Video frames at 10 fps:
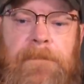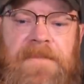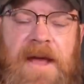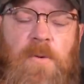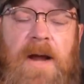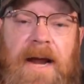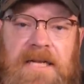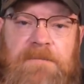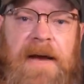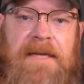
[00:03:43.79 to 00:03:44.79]
they were not
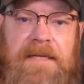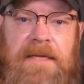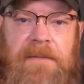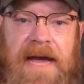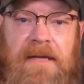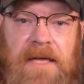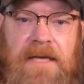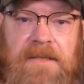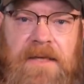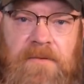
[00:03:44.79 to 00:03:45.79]
expecting the
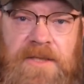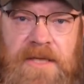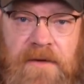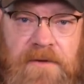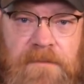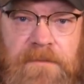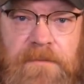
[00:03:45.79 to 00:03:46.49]
backlash that they received.